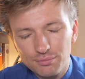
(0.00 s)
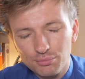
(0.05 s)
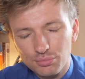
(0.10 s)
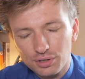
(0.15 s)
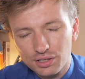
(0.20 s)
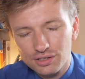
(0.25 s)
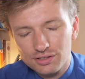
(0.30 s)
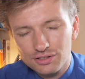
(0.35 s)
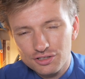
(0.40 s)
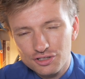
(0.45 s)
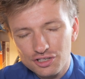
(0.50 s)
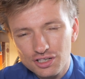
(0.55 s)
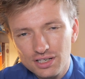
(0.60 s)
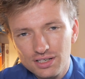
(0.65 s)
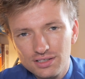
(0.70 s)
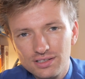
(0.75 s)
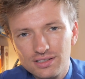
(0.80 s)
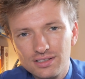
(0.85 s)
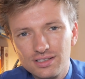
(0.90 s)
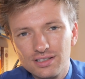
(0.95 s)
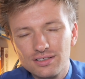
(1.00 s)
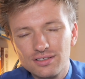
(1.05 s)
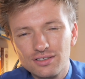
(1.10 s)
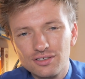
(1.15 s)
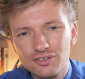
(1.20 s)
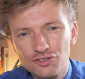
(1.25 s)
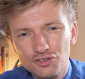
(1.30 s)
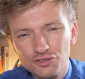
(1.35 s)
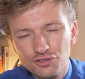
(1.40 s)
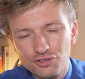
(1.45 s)
because Jesus is
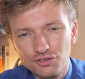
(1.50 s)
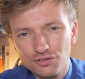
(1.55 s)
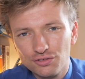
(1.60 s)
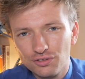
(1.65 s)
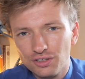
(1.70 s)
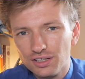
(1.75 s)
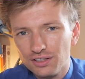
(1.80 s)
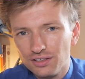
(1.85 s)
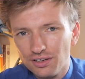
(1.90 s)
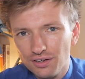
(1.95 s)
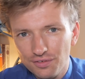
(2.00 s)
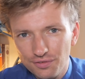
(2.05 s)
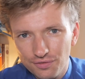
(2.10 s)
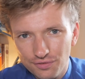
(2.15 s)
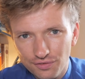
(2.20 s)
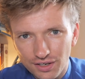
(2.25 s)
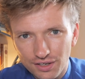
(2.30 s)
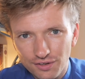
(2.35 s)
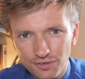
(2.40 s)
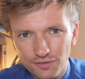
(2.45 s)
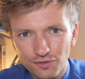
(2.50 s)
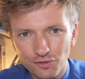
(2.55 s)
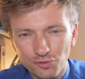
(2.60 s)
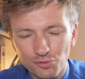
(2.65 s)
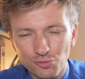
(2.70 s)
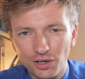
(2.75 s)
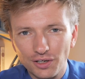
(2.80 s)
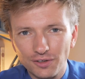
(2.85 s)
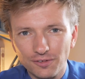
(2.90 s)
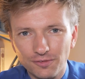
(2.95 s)
the truly faithful
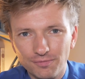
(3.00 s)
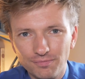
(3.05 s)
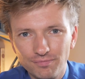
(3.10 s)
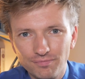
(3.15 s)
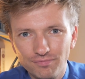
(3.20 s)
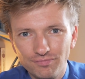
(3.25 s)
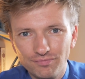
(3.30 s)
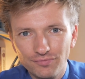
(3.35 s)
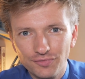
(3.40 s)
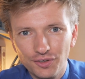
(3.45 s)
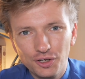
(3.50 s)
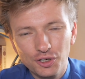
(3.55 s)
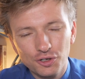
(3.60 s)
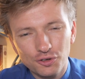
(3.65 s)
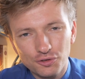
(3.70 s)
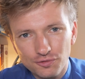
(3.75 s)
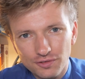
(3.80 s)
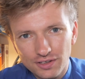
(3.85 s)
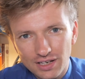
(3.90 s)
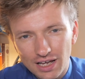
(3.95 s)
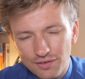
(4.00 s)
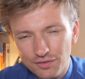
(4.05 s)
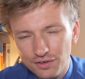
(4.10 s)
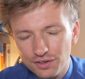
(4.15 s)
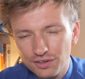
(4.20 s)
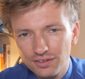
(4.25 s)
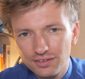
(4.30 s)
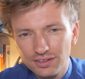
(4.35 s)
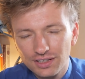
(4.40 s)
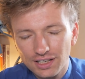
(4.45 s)
one who
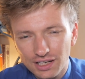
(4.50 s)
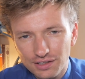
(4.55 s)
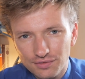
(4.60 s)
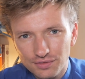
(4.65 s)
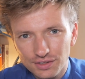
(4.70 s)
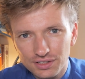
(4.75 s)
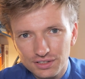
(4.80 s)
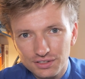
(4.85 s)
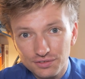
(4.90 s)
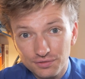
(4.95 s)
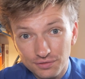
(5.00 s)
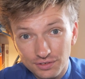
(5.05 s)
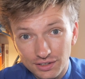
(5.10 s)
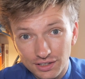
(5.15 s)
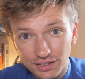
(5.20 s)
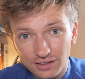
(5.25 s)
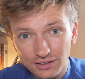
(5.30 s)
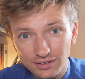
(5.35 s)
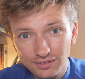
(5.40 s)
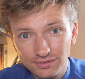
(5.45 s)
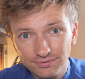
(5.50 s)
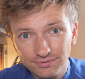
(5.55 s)
never gave in to fear.